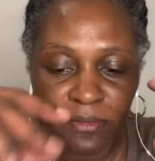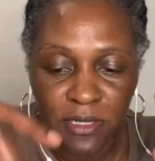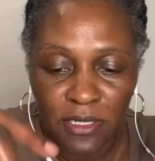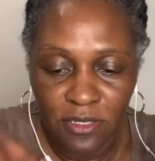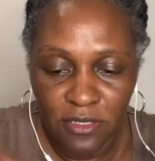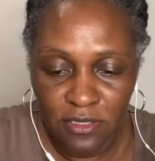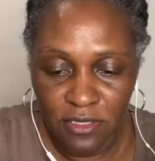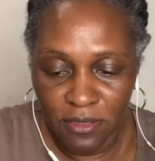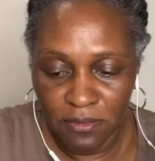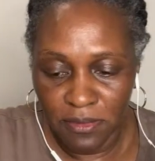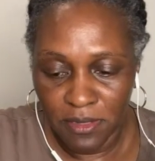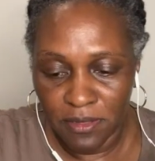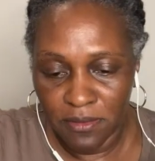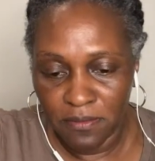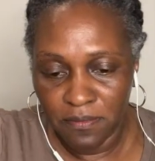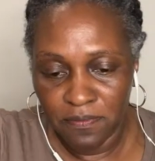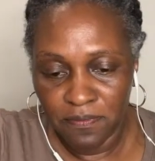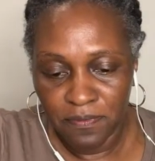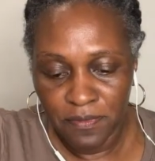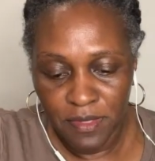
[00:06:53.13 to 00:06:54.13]
it or something.
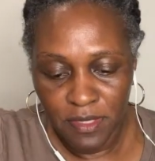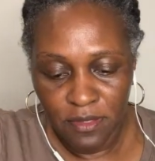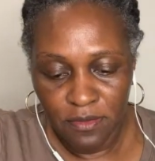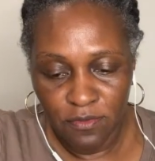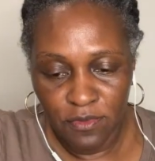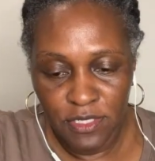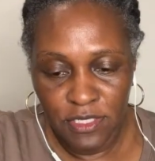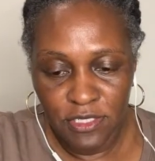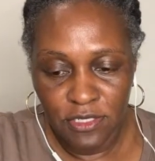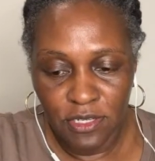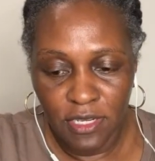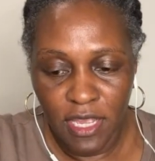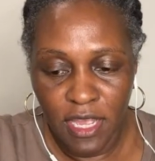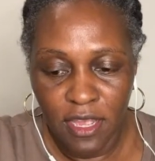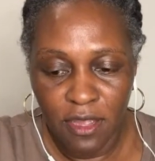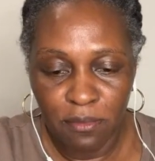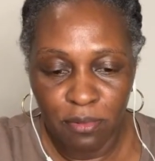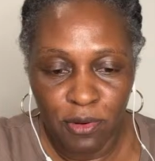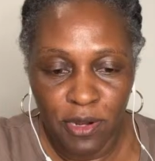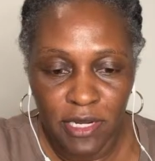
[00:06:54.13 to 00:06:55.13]
Went to a
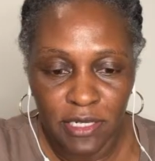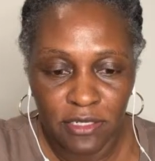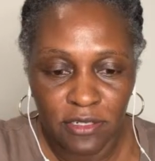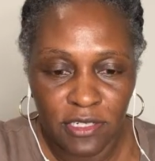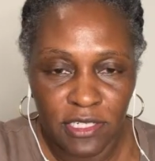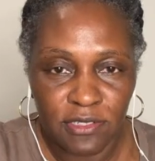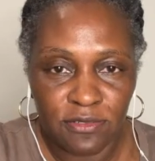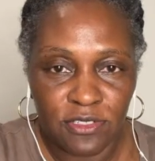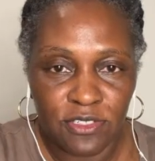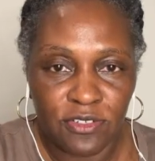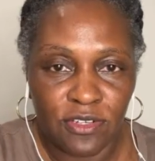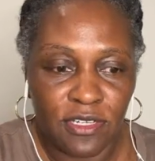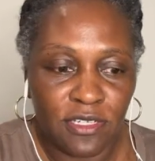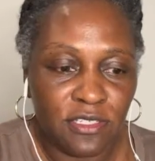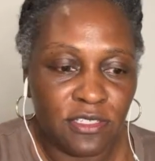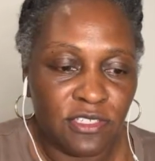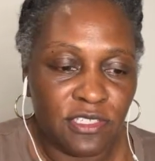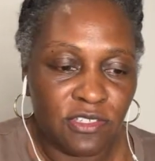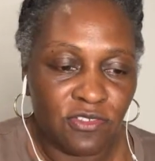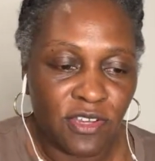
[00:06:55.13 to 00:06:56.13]
chiropractor and he was trying to
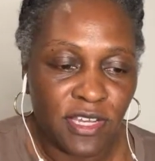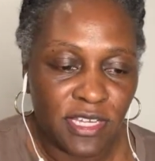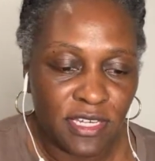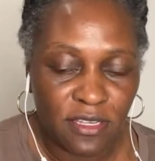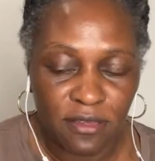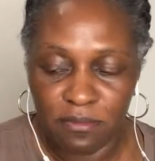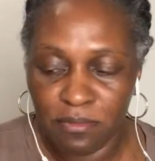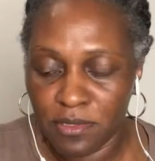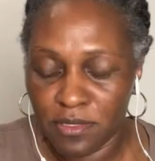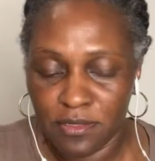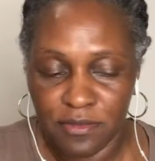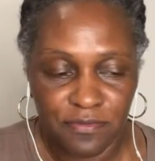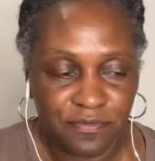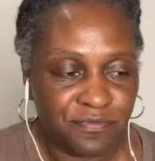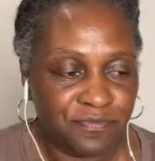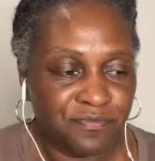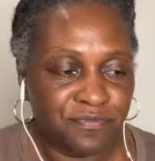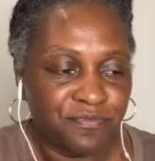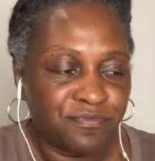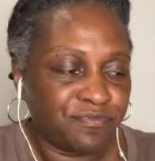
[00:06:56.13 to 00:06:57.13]
straighten it, but
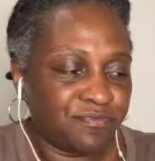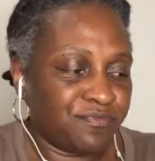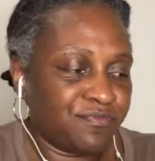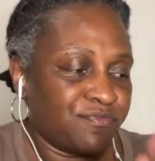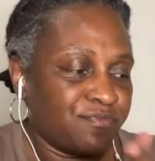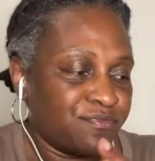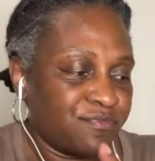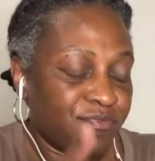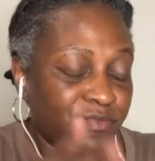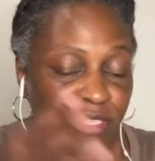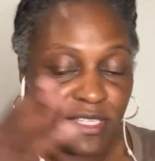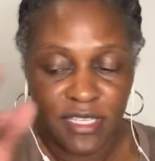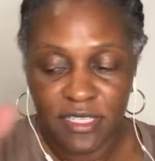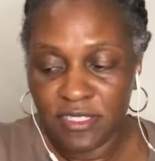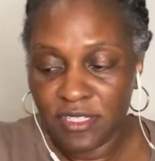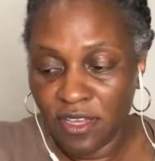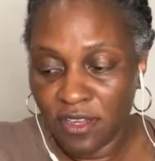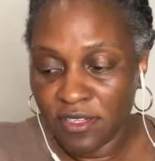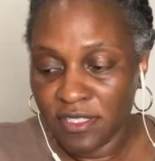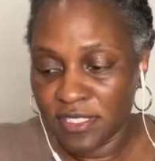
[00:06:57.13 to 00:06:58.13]
as
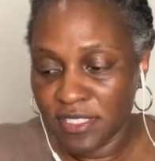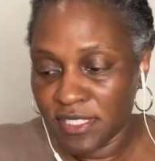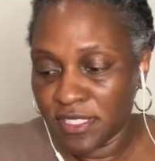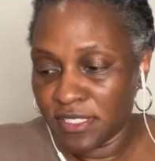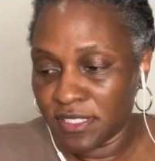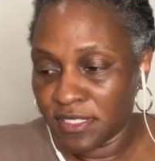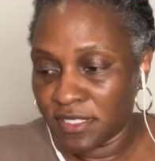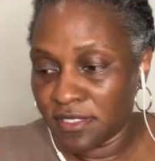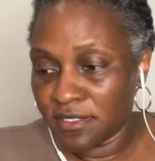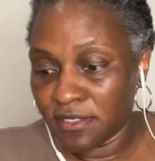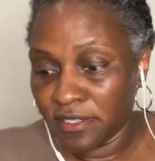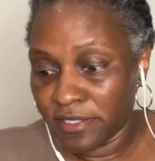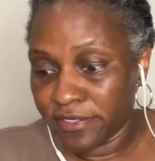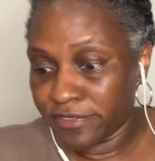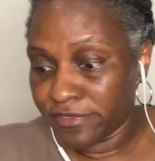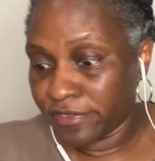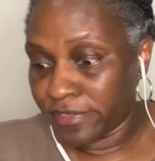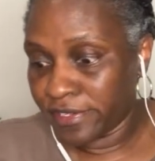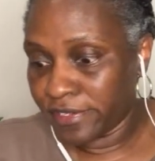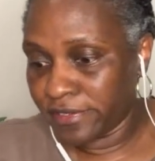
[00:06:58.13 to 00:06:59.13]
y'all can see, it's still not
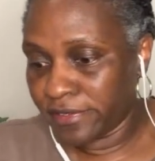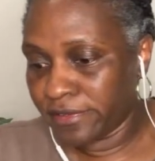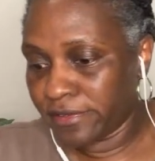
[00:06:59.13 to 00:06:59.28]
straight.